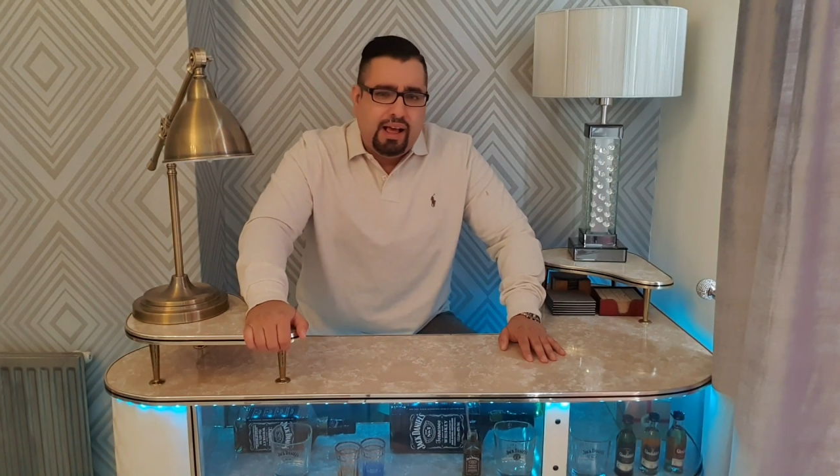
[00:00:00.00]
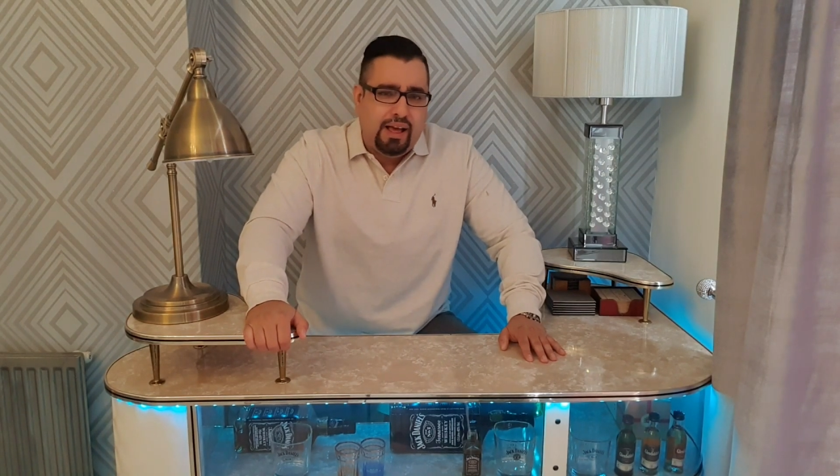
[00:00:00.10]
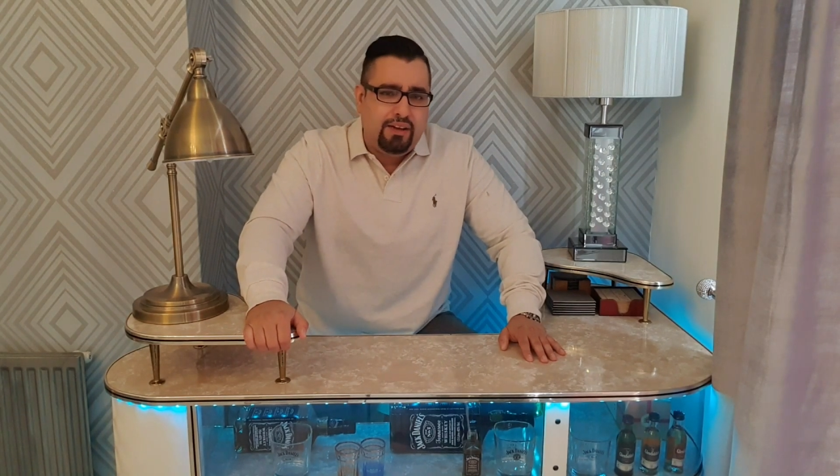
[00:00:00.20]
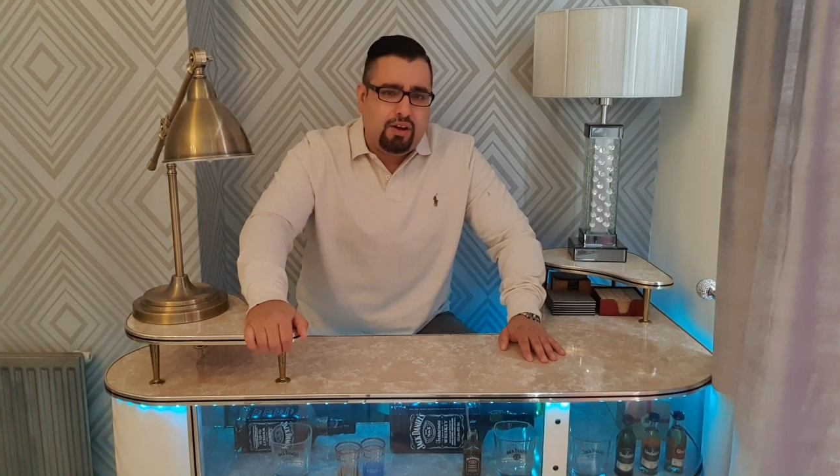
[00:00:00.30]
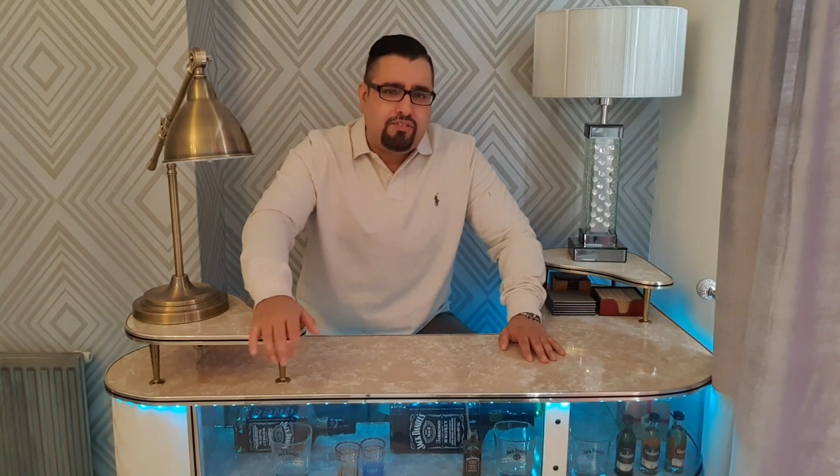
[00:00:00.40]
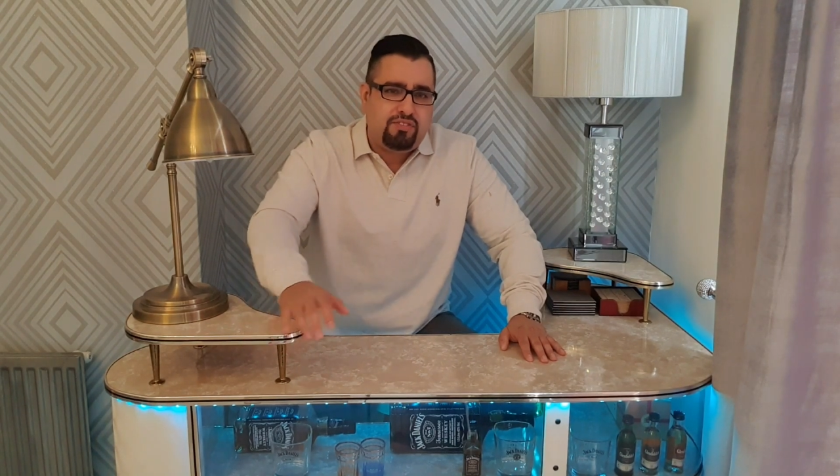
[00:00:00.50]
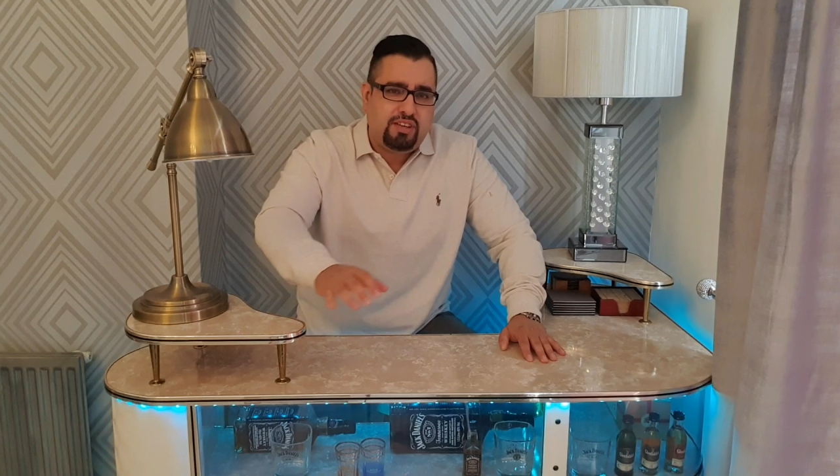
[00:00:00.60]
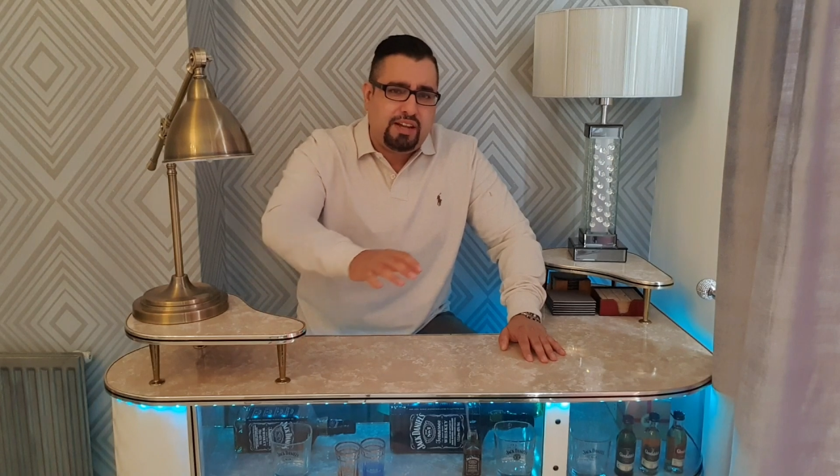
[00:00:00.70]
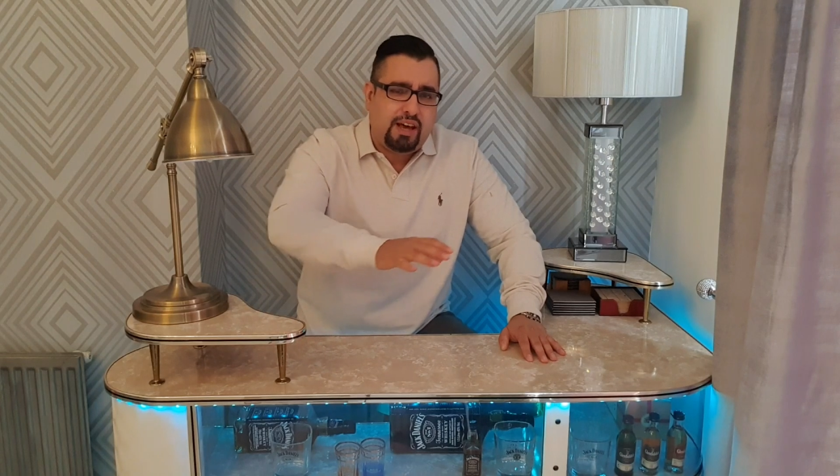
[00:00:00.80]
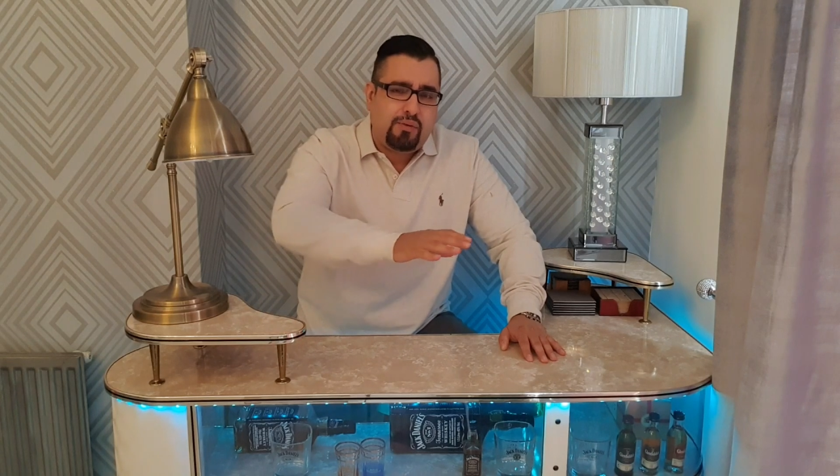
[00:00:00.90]
and I've
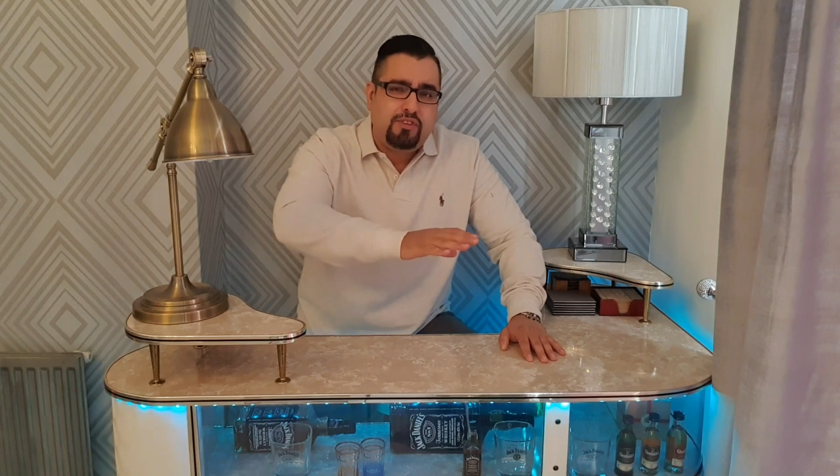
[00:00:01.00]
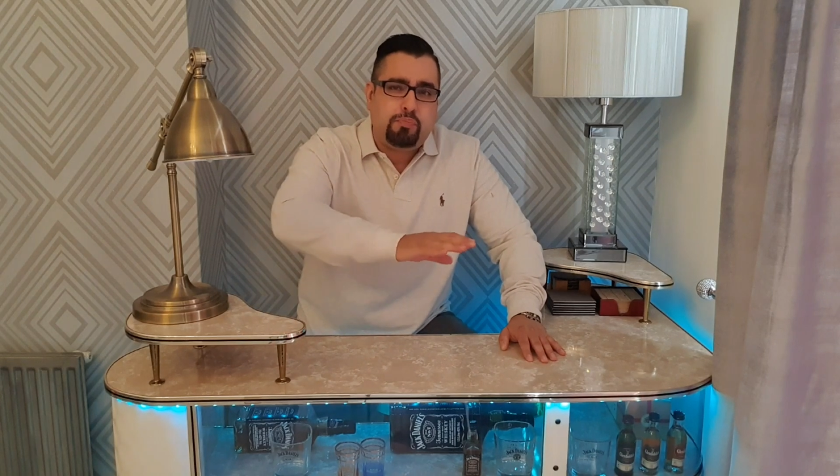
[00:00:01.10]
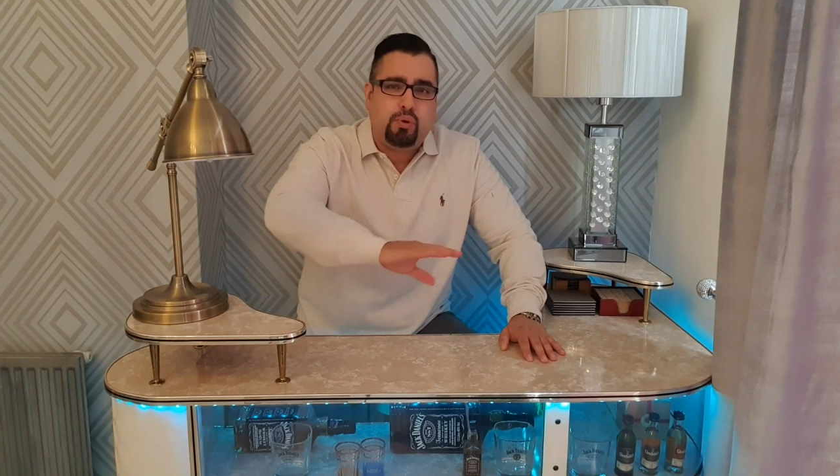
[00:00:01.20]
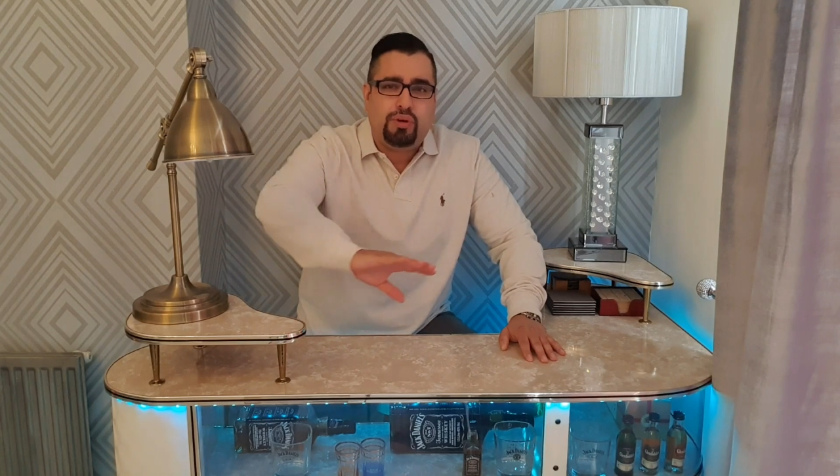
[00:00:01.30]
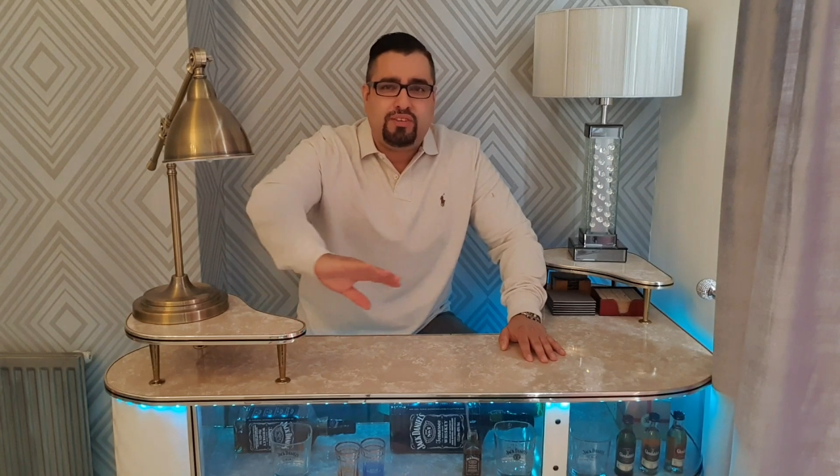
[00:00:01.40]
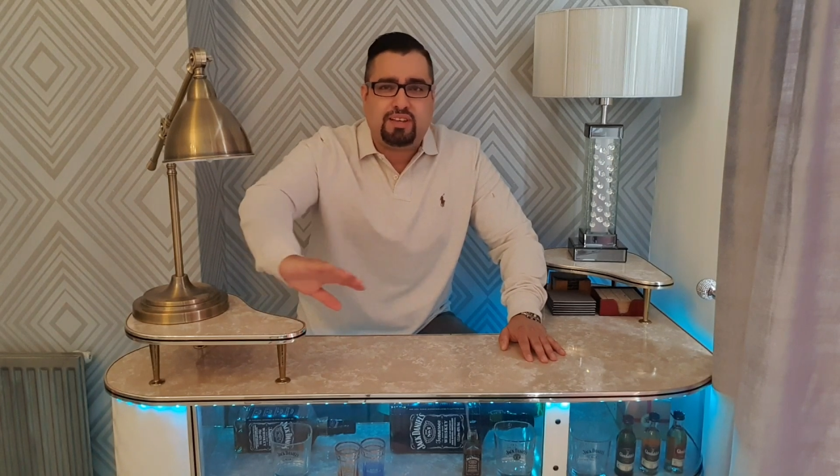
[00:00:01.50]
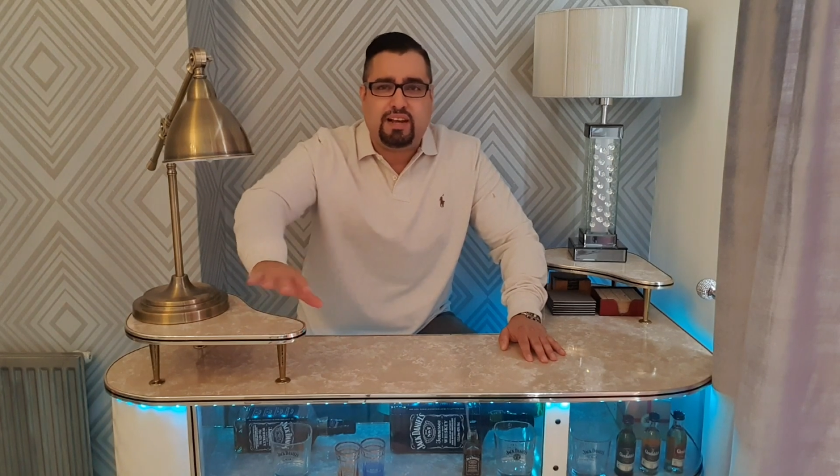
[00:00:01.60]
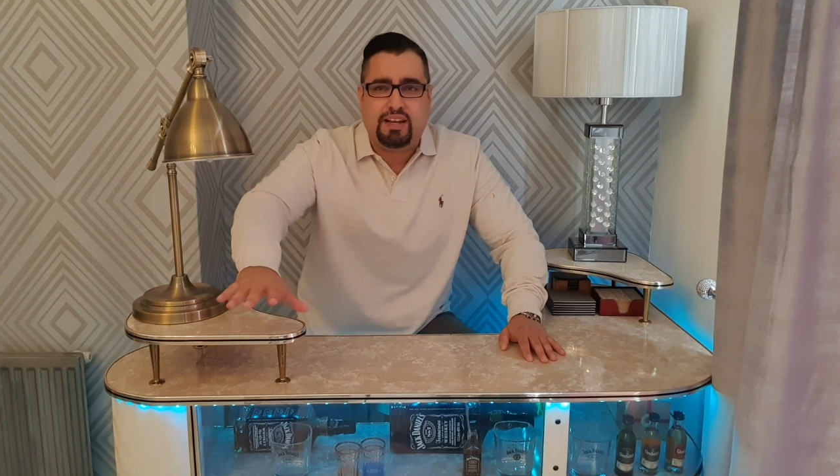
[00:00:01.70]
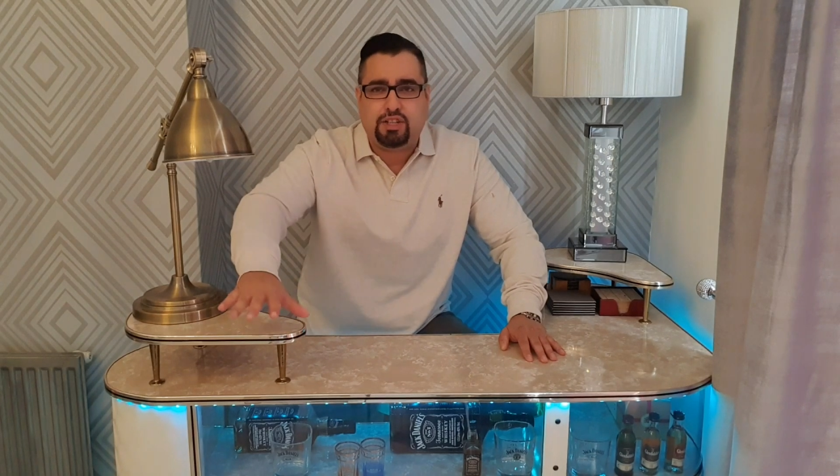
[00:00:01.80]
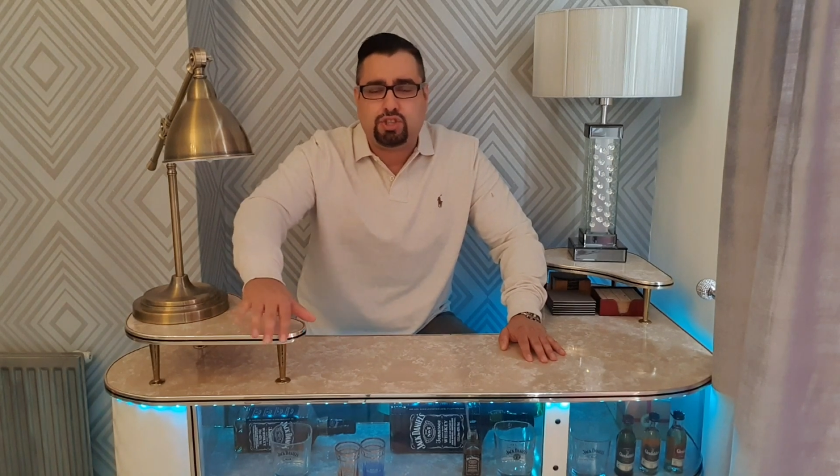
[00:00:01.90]
seen how he's built his
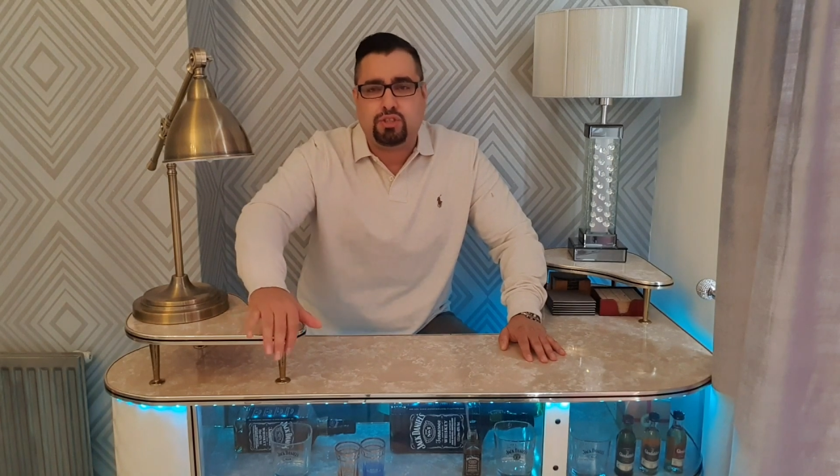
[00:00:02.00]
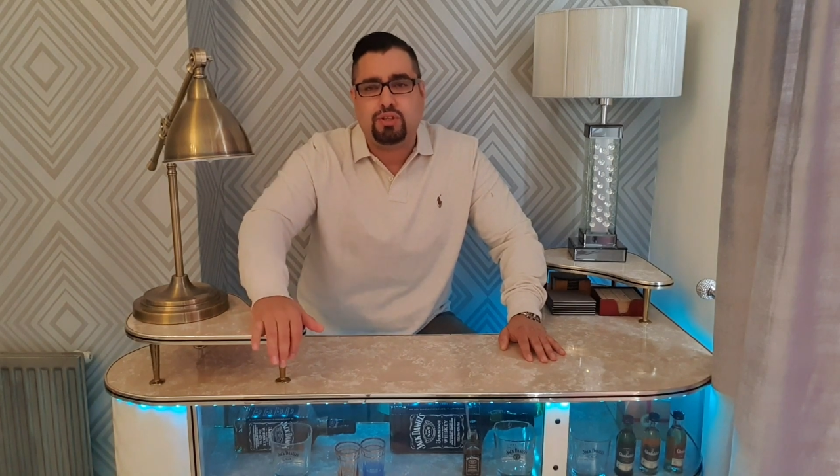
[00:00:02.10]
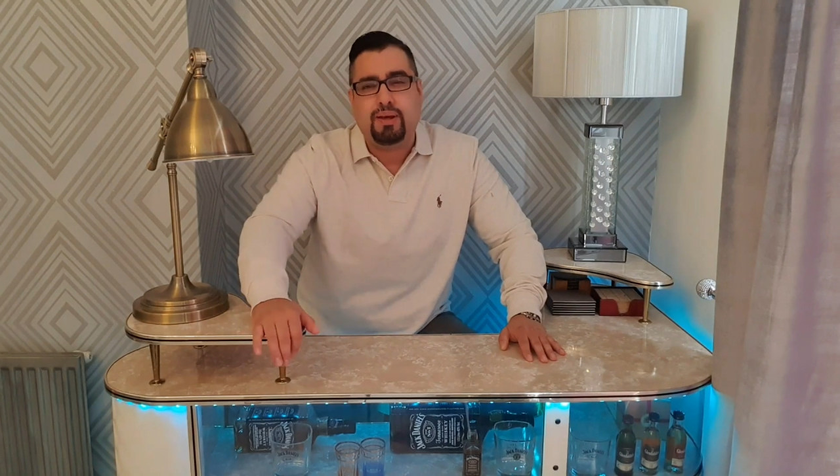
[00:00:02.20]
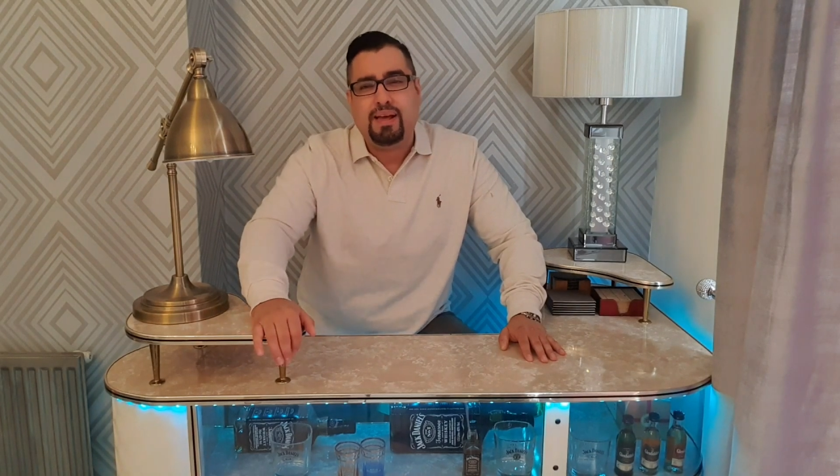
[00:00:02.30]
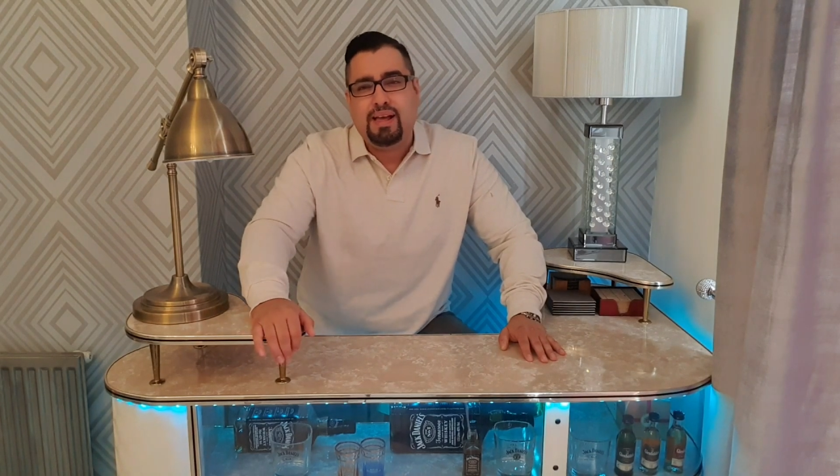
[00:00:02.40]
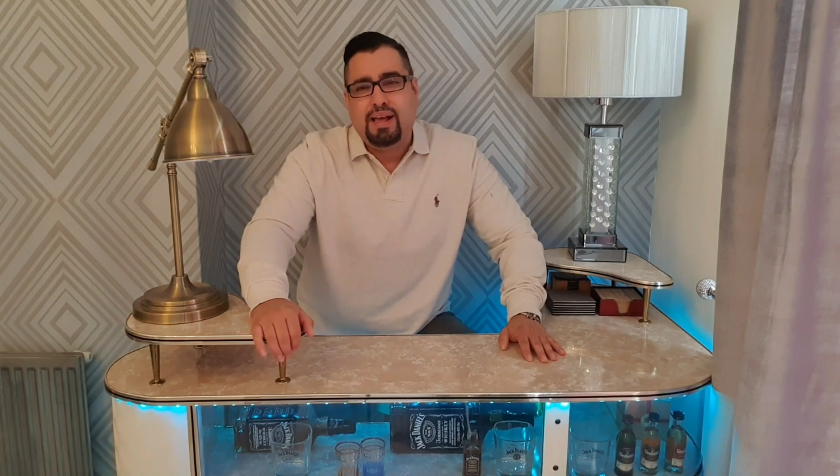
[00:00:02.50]
collection